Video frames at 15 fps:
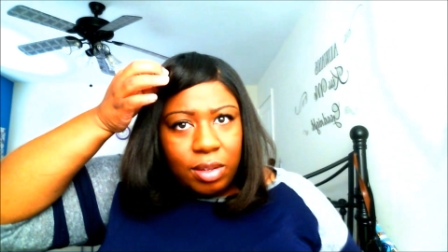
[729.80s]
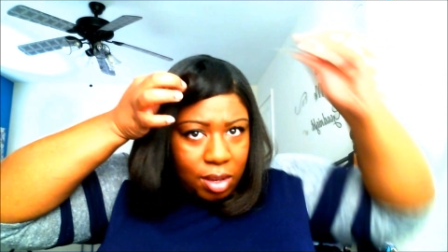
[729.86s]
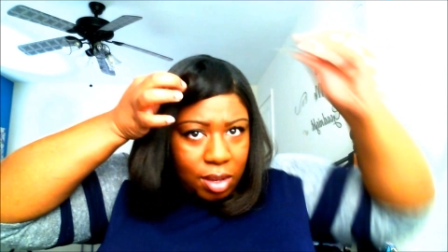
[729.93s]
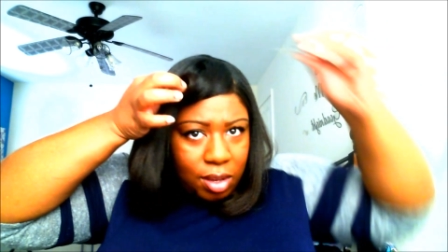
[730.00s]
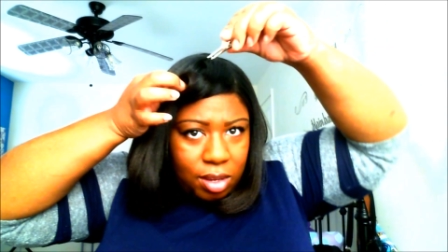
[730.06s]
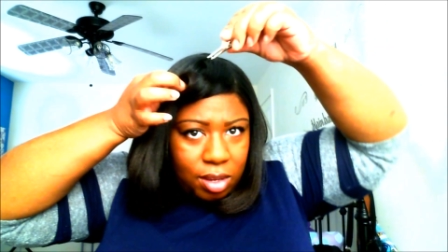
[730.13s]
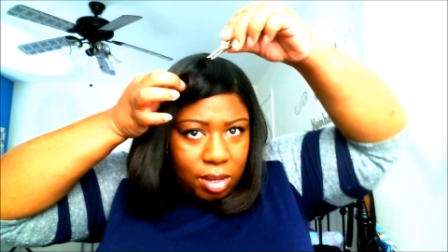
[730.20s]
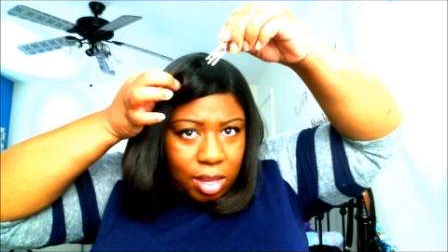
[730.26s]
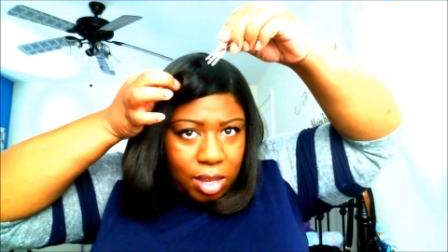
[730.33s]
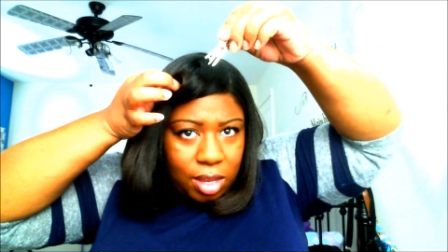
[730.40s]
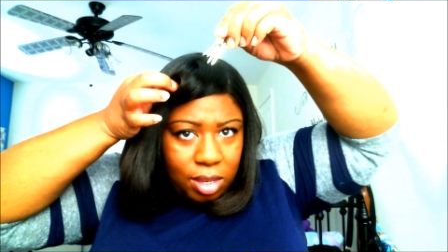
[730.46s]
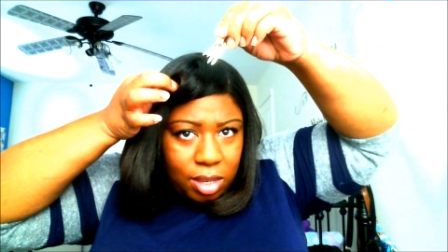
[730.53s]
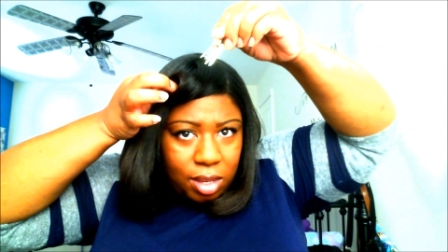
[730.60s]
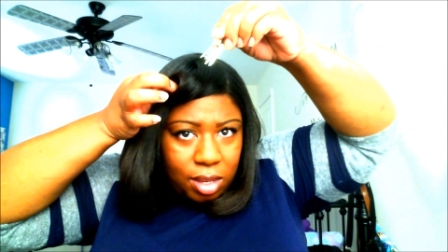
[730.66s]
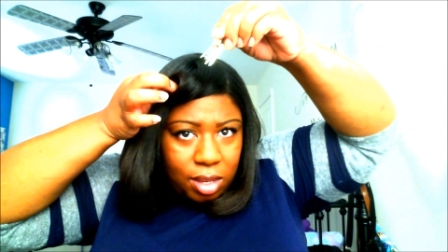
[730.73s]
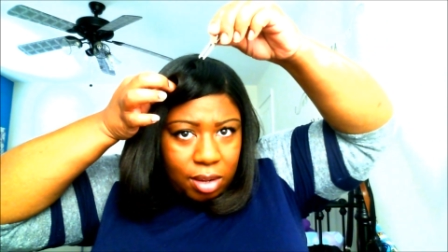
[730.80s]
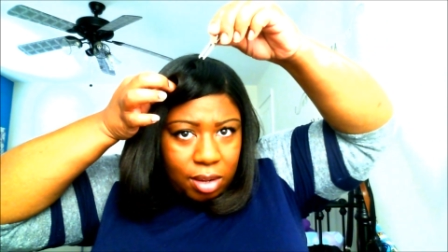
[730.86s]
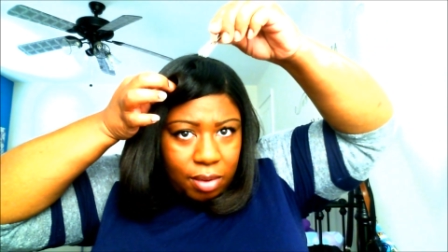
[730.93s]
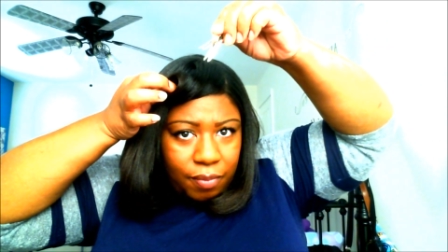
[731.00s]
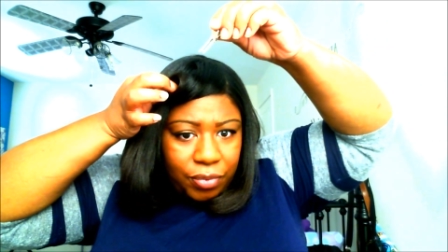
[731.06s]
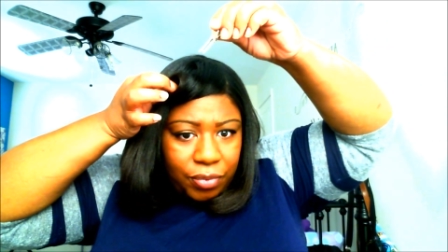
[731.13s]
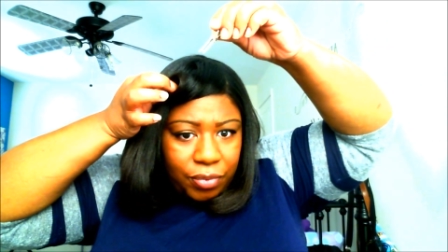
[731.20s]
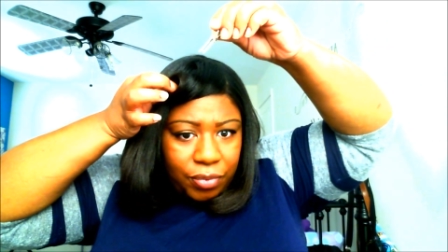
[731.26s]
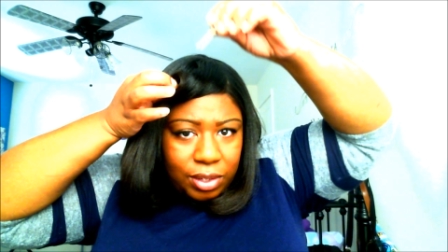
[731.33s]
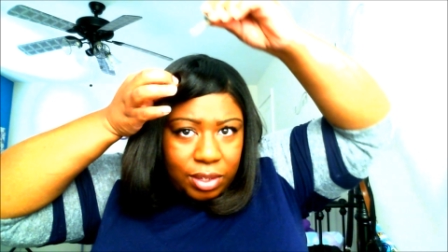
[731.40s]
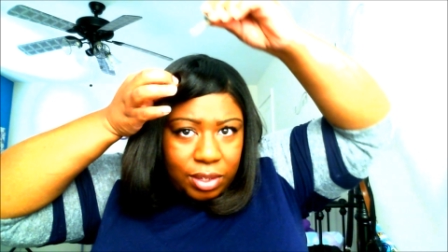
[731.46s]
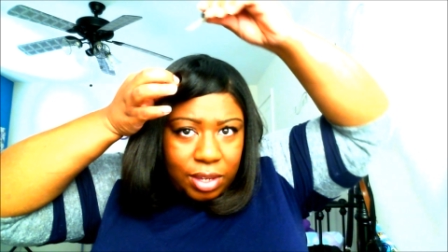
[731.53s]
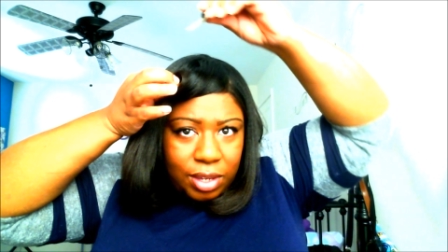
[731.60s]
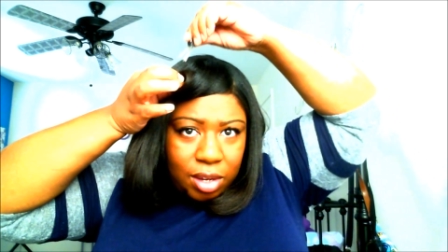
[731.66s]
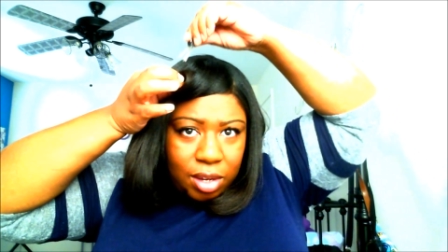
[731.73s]
Then you take your
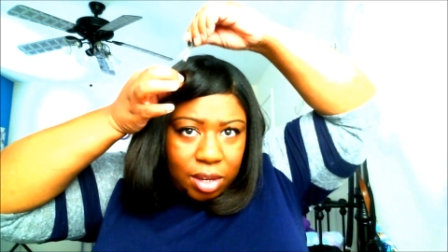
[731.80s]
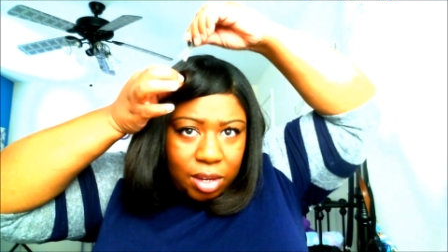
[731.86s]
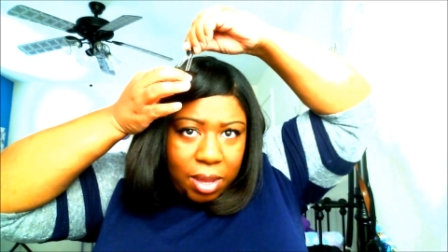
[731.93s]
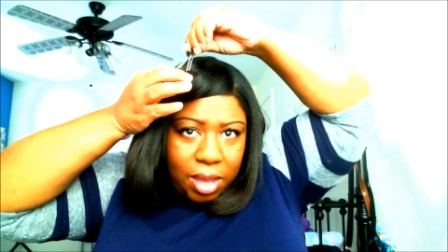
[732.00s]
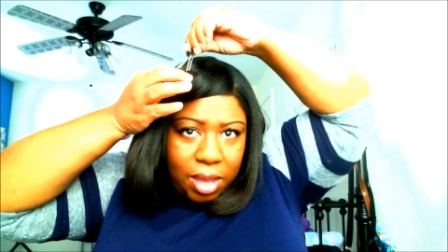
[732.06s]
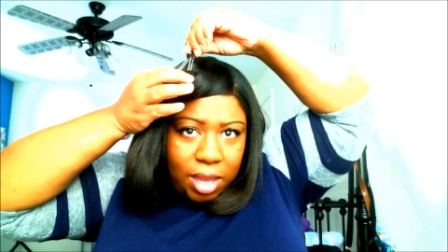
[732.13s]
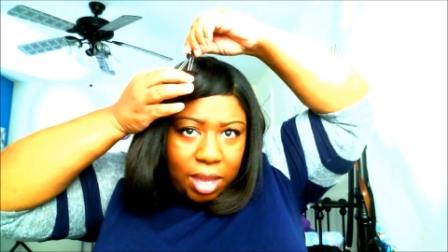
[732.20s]
pin